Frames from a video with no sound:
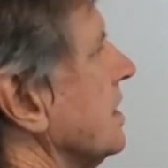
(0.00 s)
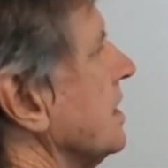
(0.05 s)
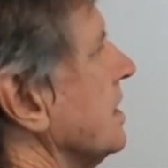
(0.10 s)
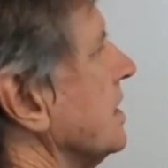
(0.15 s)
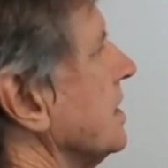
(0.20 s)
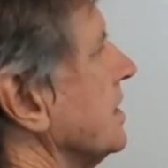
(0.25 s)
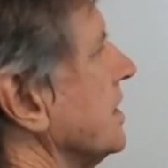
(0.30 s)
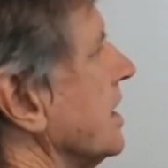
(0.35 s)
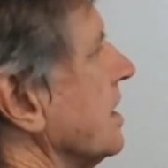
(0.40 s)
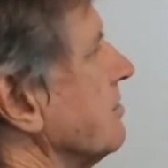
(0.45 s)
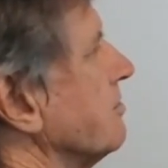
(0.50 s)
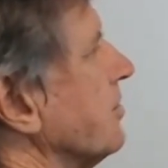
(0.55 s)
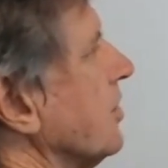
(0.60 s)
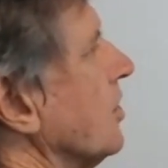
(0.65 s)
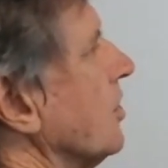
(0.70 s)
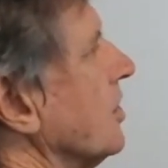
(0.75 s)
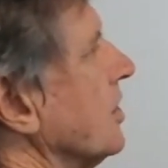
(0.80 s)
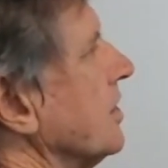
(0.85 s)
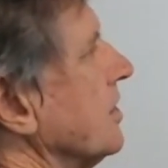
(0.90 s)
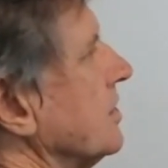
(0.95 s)
Now
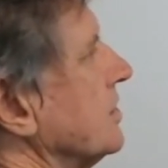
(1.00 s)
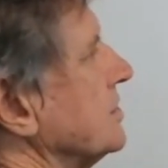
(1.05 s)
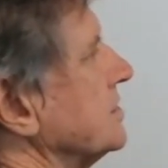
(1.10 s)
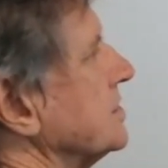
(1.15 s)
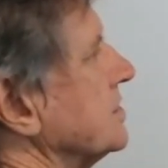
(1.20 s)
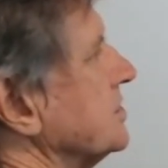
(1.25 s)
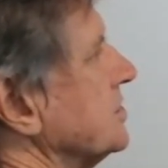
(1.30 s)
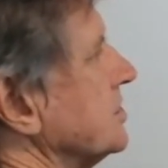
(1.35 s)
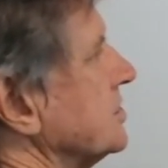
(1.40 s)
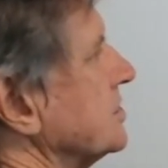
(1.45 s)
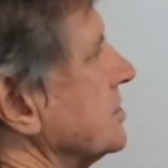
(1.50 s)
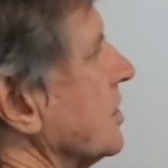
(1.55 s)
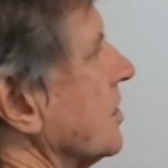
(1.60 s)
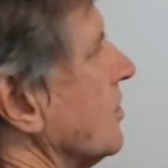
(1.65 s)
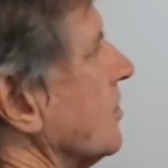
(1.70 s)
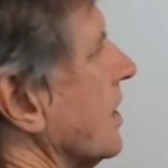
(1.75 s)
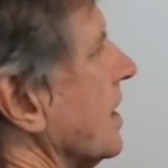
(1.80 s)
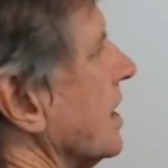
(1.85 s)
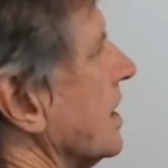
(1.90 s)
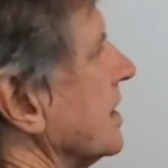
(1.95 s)
pions are just
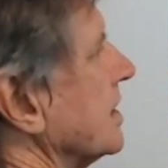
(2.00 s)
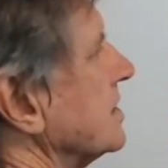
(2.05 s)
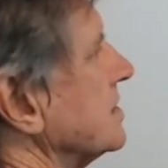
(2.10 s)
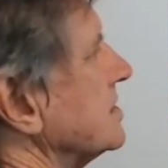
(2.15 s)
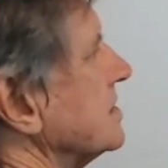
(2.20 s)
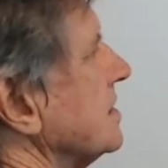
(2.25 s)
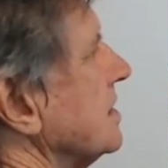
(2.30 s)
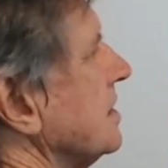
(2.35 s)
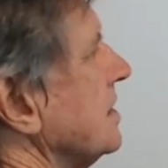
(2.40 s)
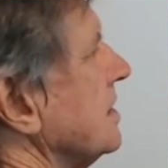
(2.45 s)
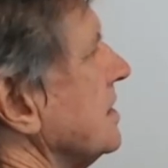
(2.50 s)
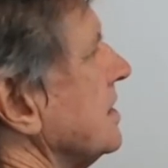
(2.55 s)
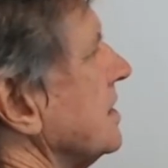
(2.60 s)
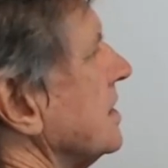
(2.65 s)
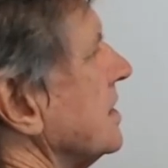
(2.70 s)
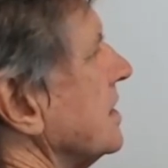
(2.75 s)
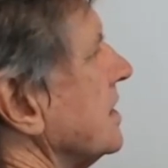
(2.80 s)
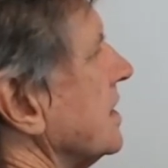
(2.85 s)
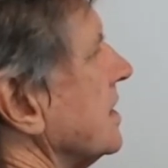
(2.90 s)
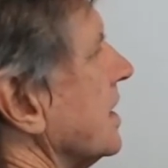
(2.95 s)
quarks
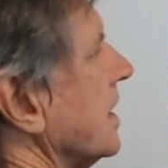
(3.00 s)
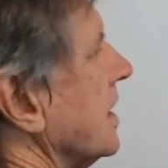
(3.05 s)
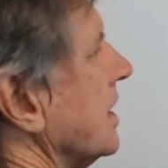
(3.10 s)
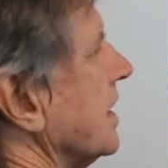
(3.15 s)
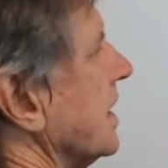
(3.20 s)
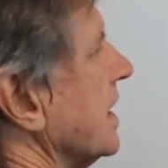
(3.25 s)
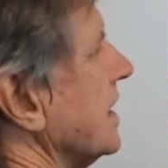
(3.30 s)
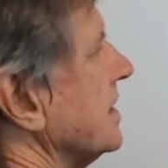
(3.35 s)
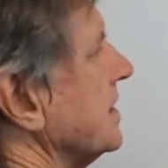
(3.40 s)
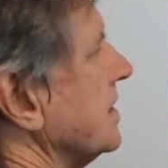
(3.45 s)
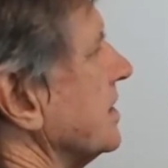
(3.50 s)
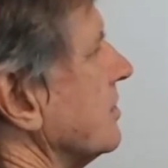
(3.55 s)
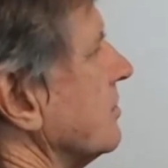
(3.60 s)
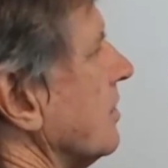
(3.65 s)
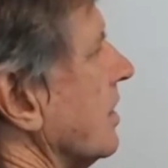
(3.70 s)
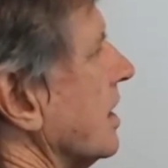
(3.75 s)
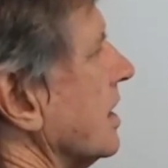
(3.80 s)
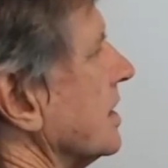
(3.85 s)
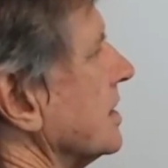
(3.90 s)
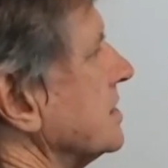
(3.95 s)
and
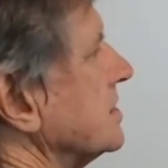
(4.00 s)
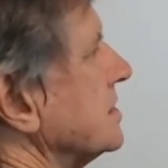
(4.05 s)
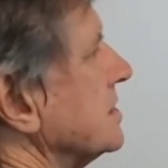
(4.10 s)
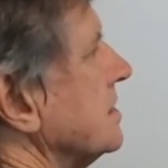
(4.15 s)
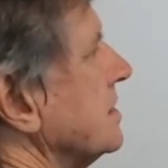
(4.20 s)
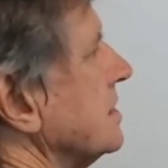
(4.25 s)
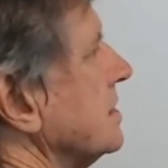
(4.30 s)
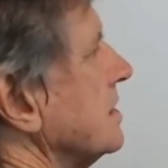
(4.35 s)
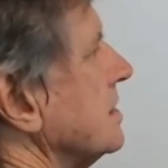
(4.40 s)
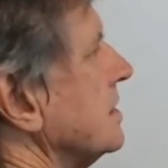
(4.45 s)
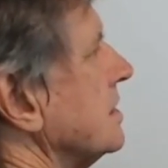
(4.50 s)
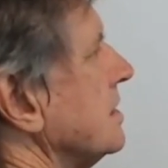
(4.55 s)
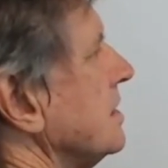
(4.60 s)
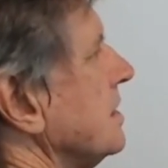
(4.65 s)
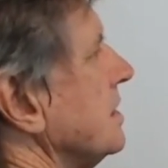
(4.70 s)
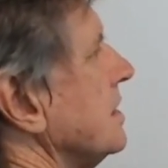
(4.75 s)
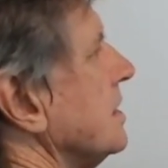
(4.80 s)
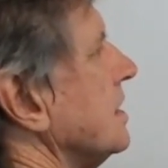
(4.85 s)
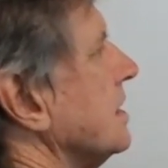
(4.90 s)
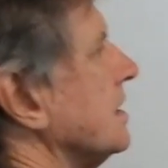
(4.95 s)
antiquarks
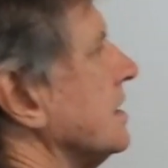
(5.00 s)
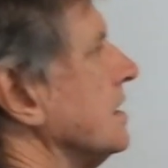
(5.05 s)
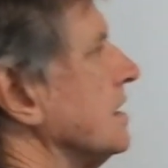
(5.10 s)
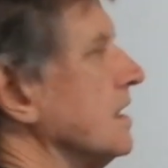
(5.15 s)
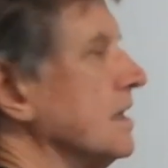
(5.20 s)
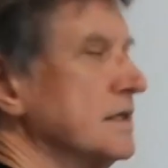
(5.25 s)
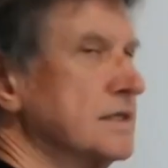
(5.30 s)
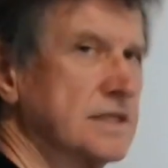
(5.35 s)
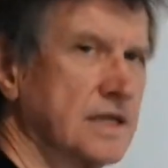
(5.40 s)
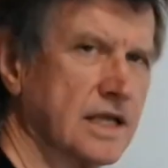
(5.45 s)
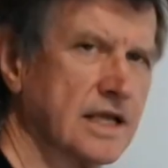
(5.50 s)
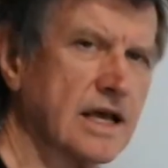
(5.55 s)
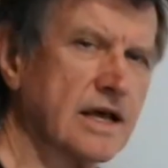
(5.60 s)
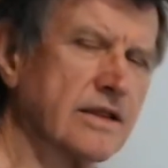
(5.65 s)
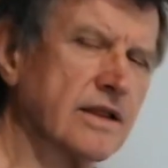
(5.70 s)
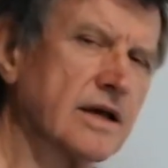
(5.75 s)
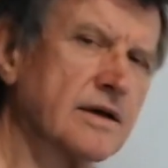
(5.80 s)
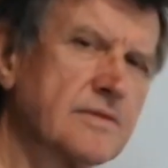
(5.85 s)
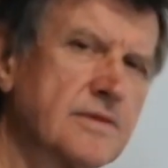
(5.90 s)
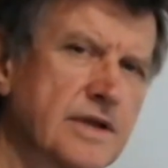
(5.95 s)

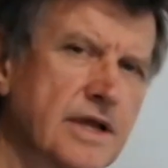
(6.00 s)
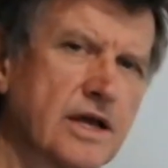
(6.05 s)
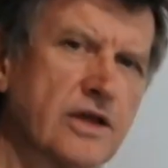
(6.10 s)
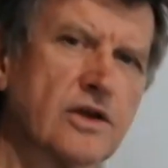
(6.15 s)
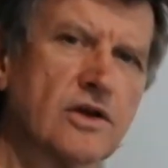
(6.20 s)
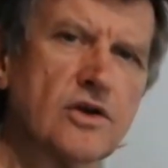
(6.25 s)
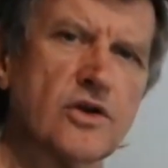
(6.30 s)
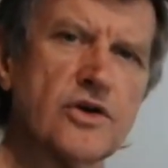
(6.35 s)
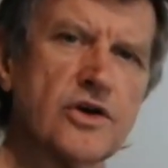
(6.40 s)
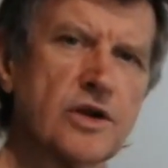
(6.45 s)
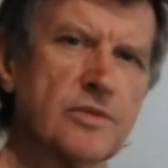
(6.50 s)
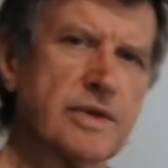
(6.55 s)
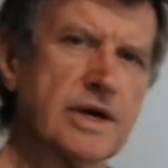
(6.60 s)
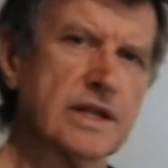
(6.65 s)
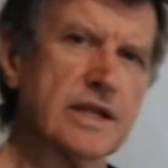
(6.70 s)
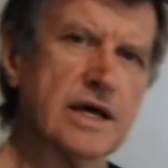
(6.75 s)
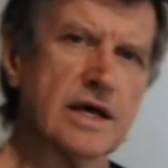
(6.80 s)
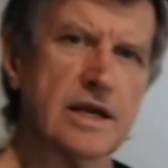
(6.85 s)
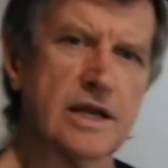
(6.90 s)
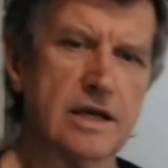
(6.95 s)
together. Now you'll learn about
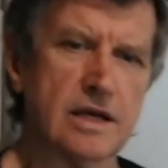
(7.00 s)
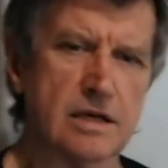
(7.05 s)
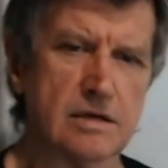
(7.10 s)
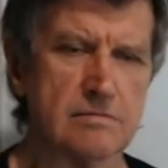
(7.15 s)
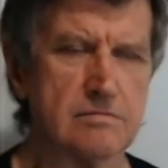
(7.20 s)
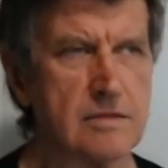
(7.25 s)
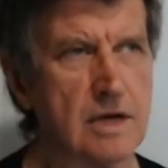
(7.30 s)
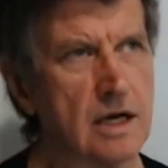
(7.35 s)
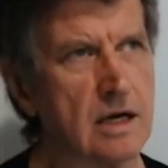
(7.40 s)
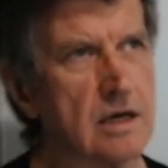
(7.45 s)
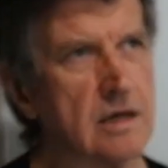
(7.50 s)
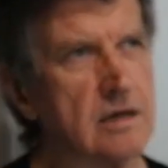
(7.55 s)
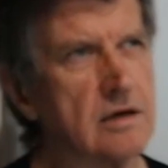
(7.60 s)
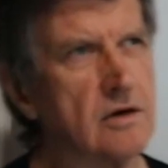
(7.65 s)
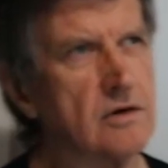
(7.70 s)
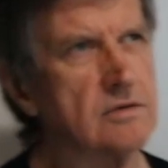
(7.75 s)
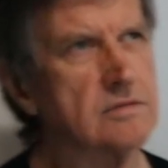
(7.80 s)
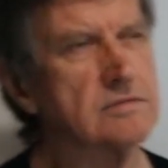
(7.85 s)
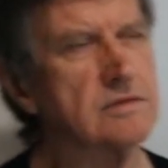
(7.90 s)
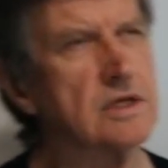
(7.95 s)
that in
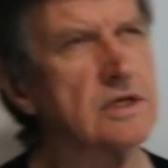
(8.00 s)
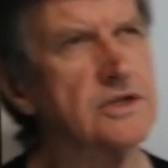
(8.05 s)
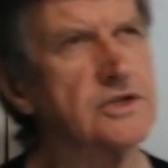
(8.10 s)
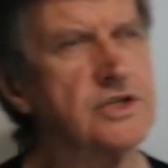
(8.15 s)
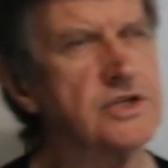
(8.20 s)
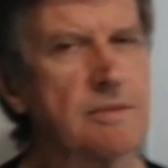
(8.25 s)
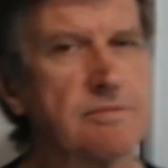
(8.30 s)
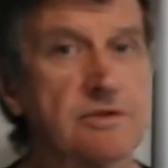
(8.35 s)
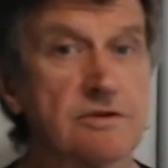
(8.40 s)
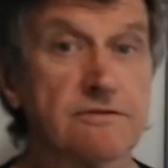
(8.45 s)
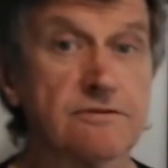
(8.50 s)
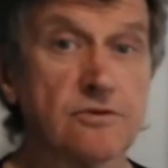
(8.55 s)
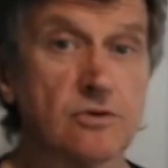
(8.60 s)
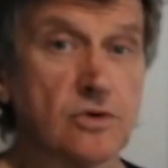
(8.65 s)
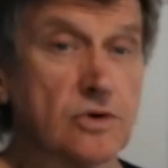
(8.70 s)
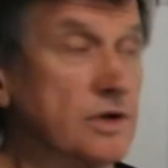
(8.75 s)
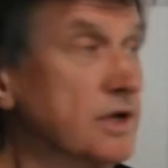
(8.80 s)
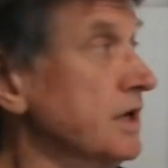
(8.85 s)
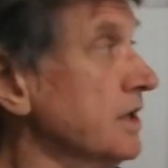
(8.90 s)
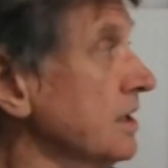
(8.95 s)
chapter
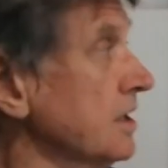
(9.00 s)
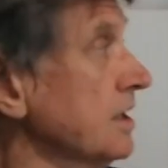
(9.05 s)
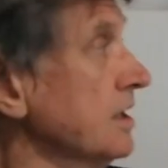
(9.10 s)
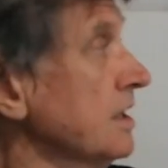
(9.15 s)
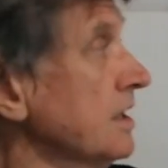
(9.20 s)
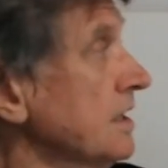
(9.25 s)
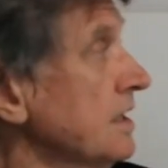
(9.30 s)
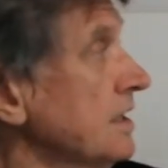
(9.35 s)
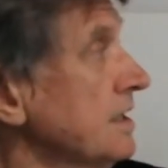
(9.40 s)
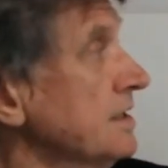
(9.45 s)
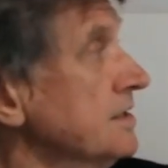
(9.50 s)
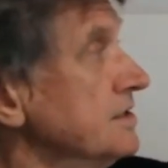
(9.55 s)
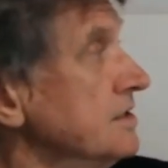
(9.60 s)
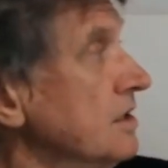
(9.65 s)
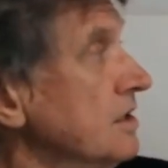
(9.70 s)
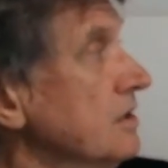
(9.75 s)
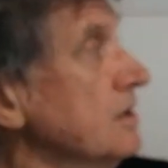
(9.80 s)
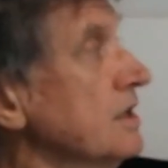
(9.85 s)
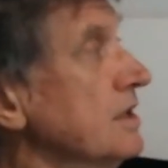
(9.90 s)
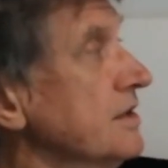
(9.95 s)
14.
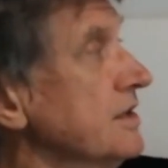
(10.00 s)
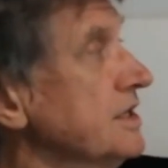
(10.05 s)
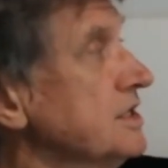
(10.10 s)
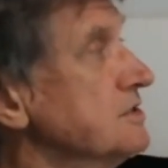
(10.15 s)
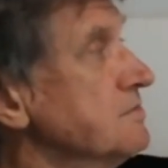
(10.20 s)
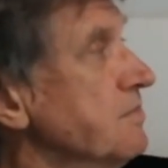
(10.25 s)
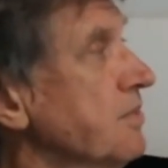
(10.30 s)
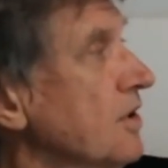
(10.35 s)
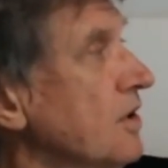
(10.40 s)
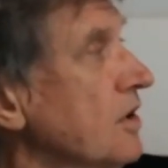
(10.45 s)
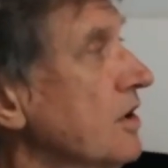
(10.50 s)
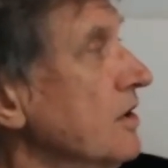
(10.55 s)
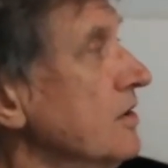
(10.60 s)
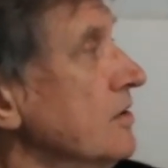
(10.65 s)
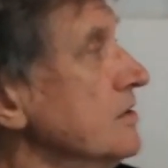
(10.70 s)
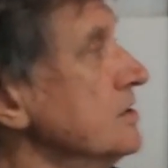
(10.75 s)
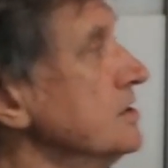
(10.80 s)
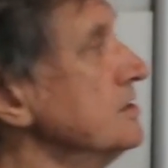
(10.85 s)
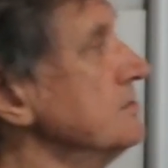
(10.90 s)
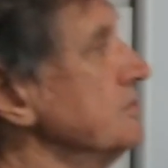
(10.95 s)
So these
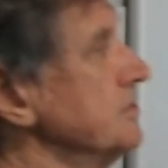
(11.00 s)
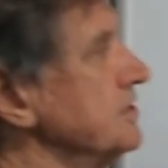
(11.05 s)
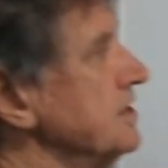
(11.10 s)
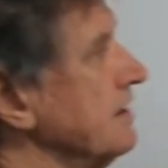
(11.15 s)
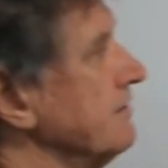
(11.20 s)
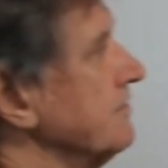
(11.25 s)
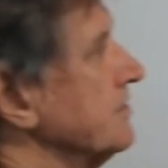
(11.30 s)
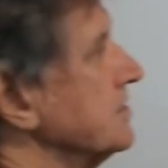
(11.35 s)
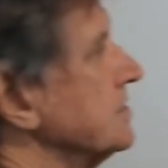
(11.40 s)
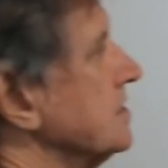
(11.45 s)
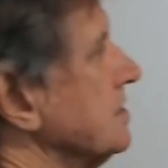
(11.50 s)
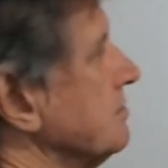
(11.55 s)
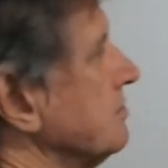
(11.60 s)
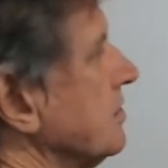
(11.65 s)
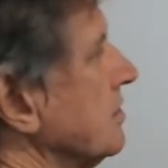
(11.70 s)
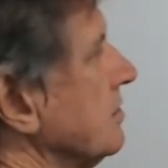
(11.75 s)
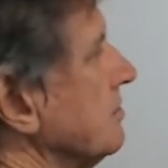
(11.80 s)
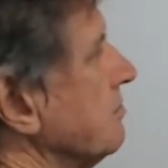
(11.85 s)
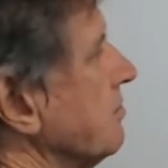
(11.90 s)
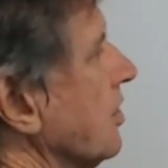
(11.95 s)
pions, which have the
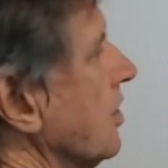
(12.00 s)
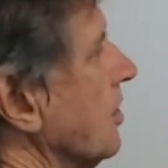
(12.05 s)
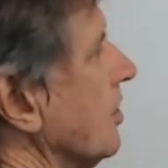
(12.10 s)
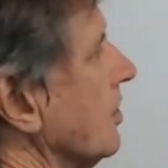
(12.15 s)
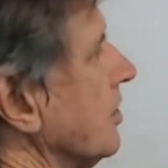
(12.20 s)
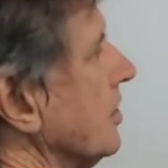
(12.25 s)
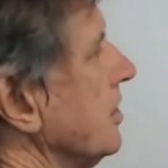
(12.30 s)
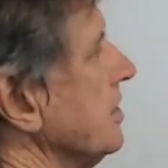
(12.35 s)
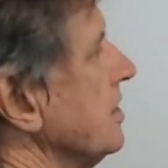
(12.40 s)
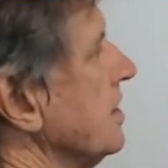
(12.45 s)
symbol pi,